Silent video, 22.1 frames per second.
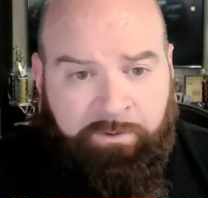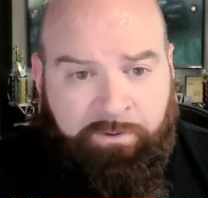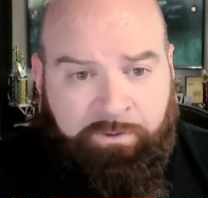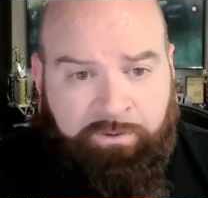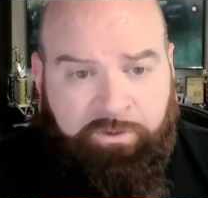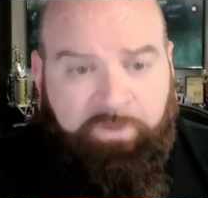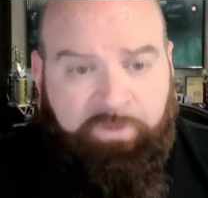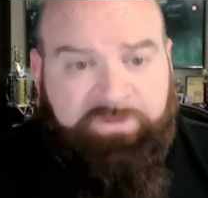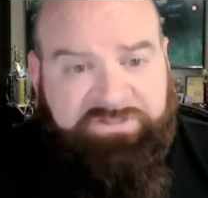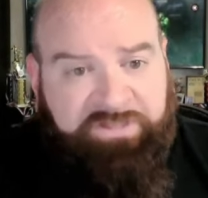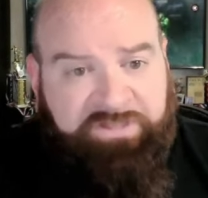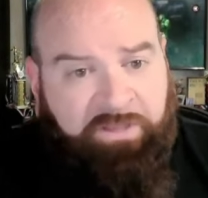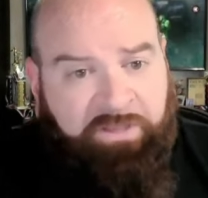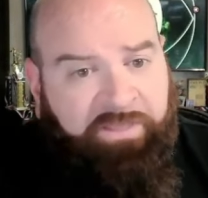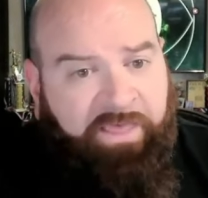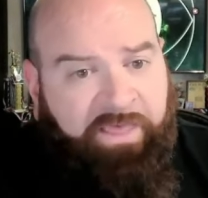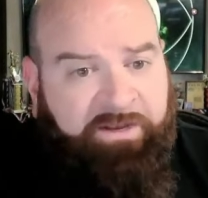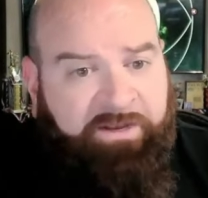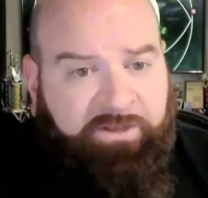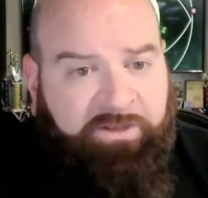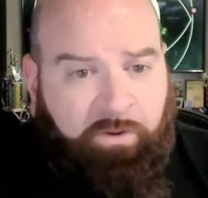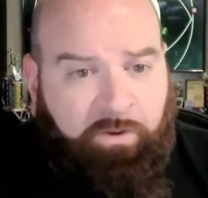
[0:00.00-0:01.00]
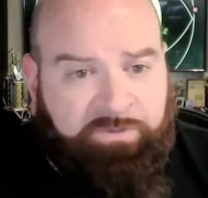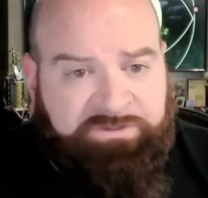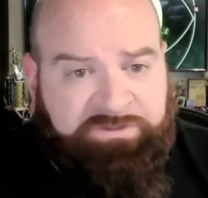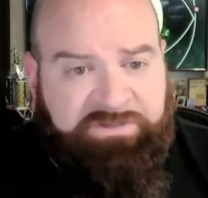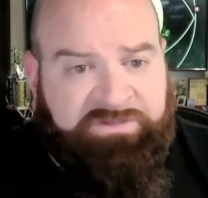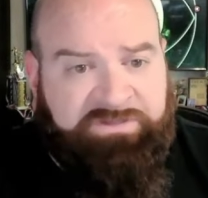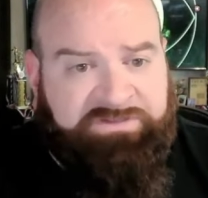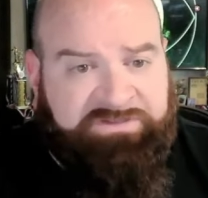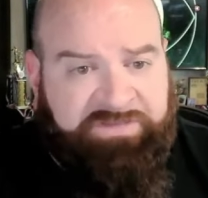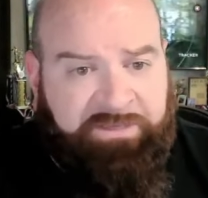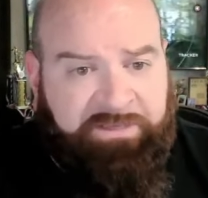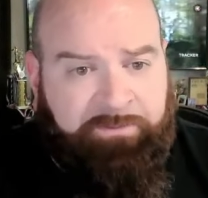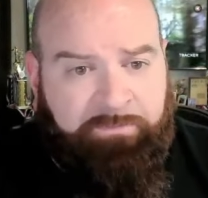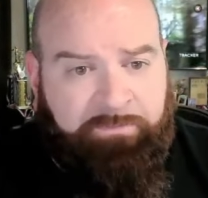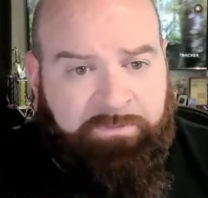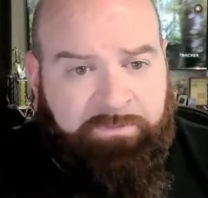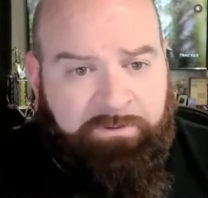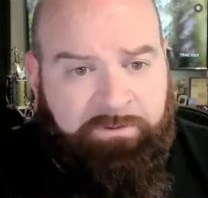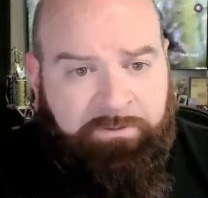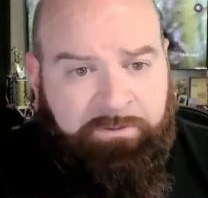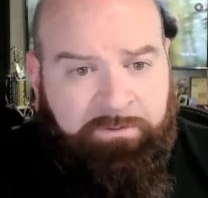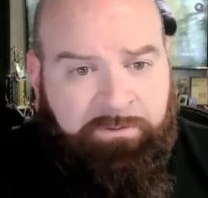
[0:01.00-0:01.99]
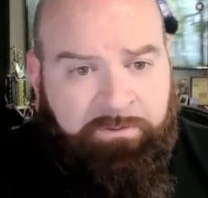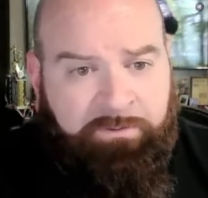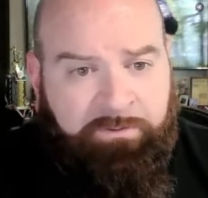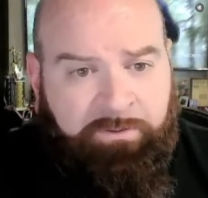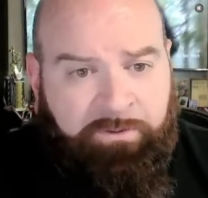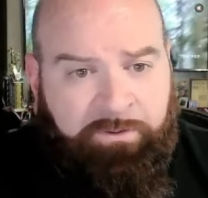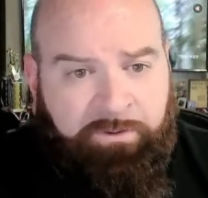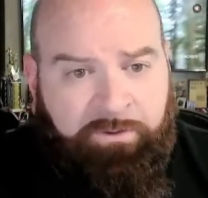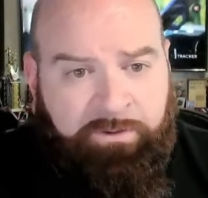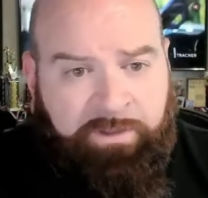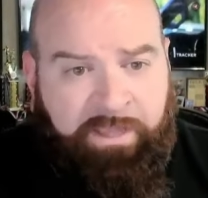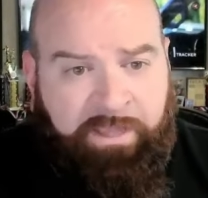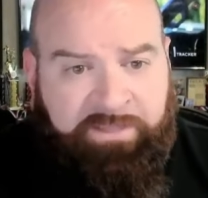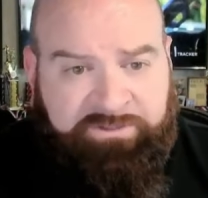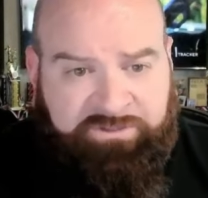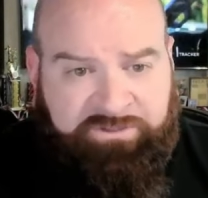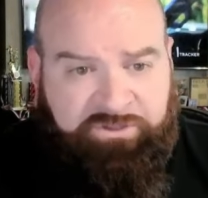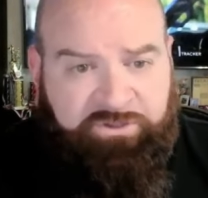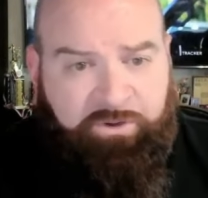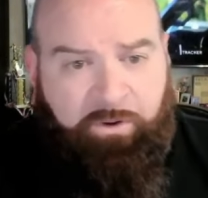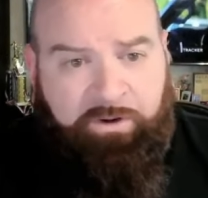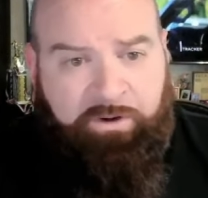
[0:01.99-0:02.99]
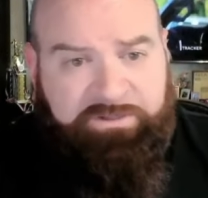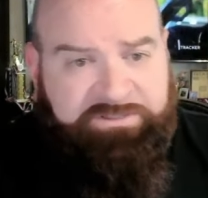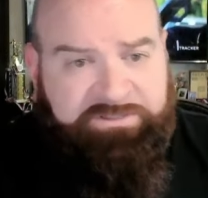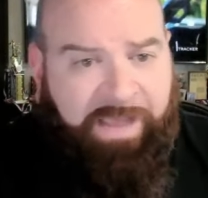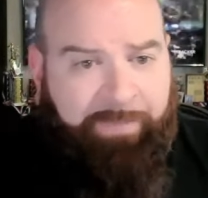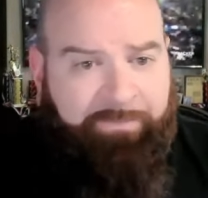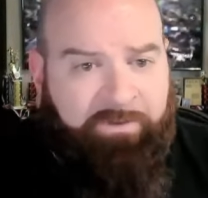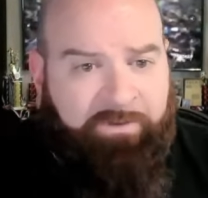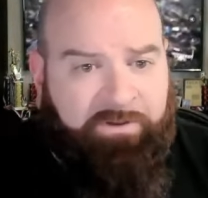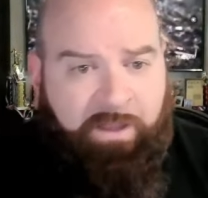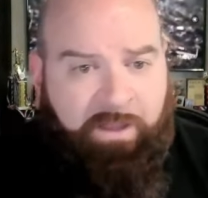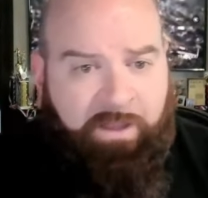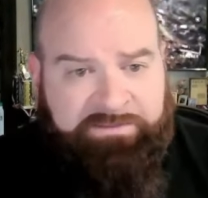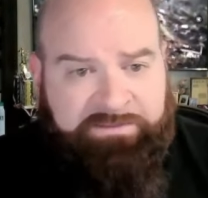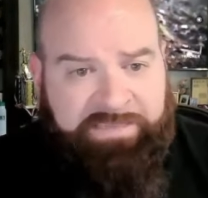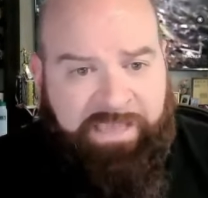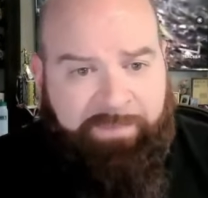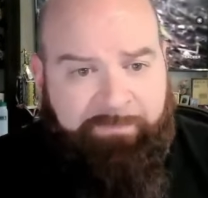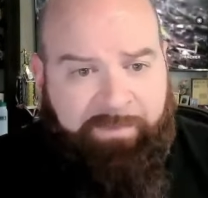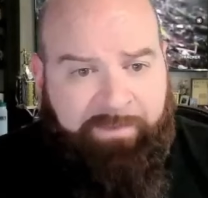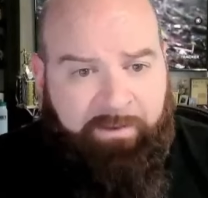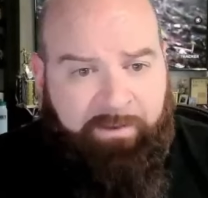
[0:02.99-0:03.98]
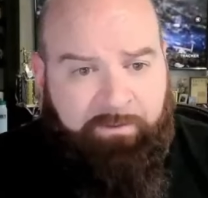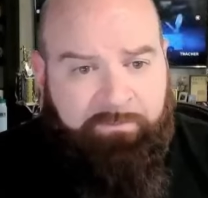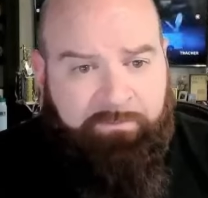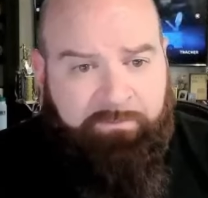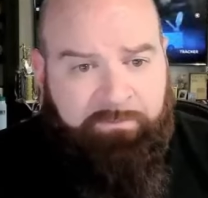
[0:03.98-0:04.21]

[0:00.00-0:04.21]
You're still the head coach of this team. It's your job to call timeout.